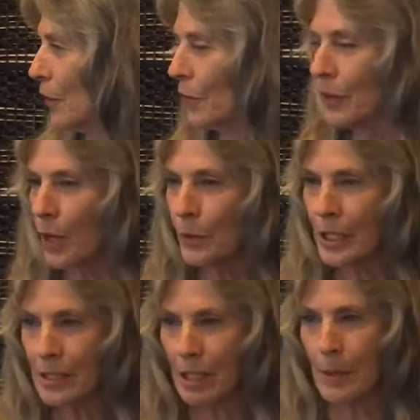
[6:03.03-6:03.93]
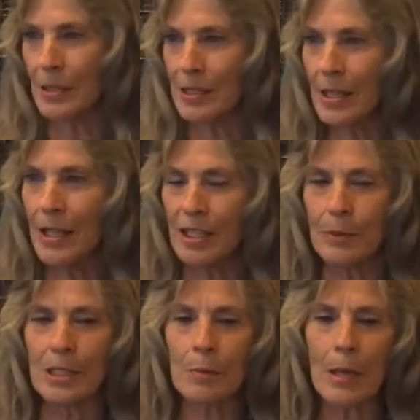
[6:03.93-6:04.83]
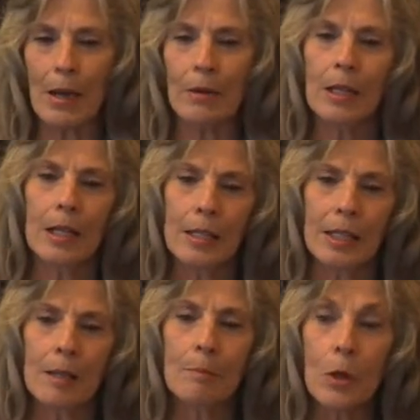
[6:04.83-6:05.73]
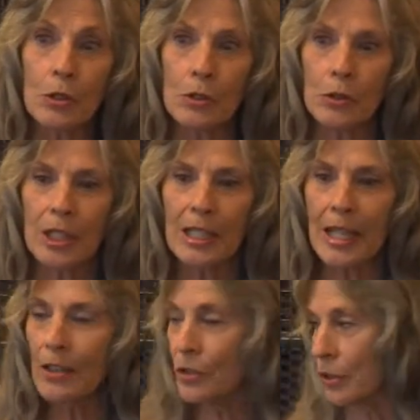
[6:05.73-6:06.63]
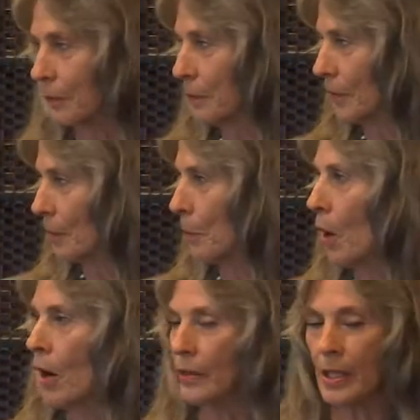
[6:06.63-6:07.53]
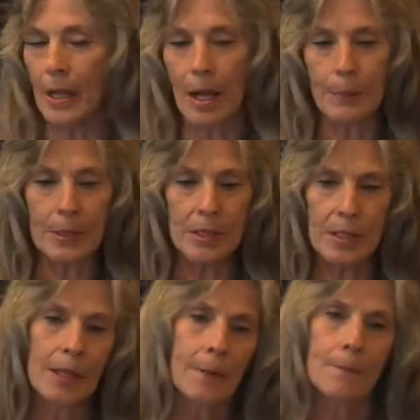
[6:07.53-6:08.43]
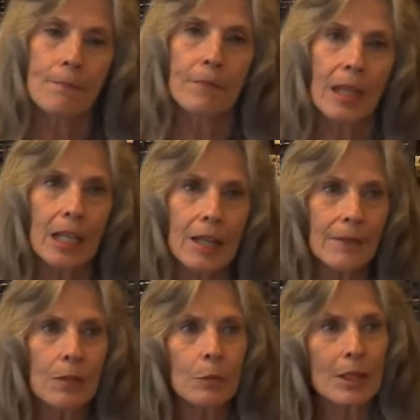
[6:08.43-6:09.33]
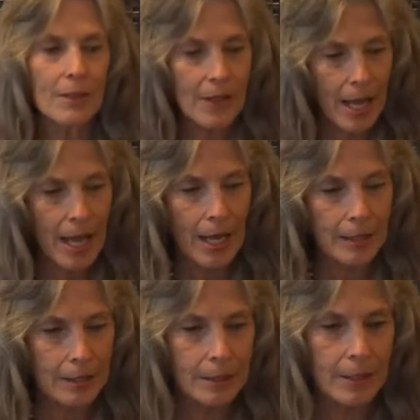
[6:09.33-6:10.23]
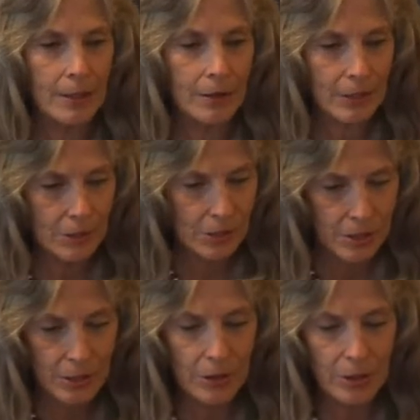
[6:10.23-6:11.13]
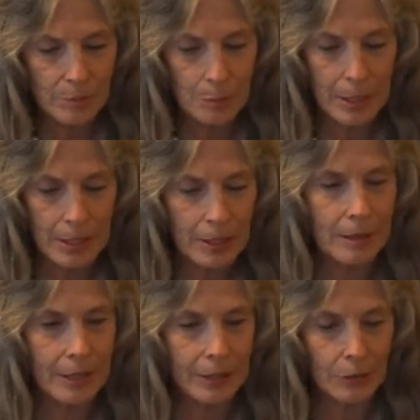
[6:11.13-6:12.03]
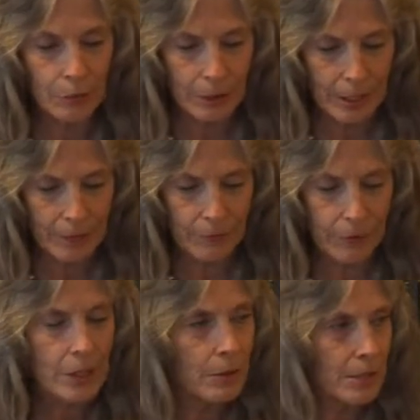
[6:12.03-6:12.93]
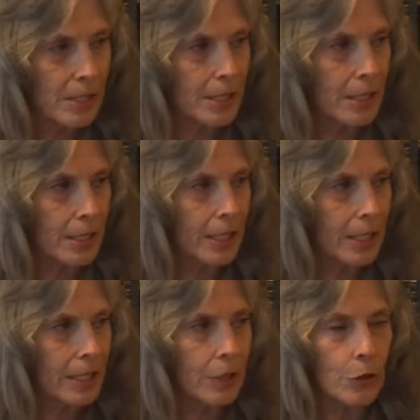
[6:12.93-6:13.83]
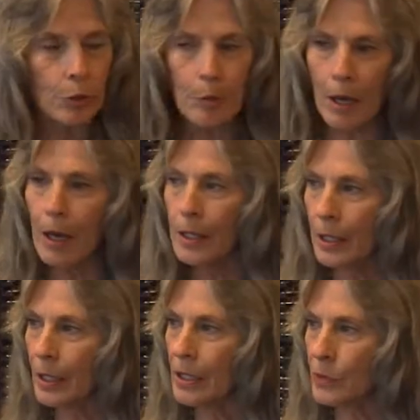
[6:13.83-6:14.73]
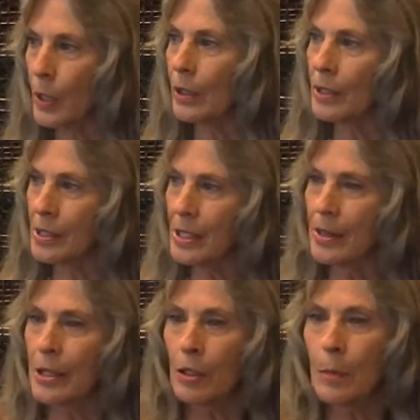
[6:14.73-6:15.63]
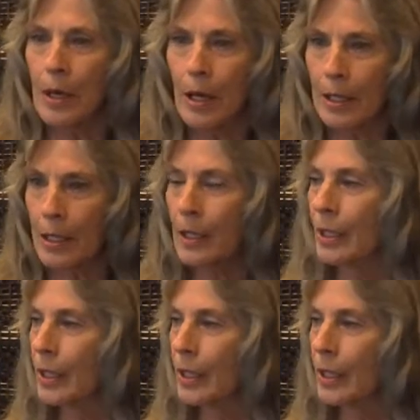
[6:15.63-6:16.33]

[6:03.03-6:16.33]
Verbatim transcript: they're not really, it's not about sex, but it's about the emotional connection, the bond that happens. Even with that, there, there still can be a lingering frequency in your body as well as in their body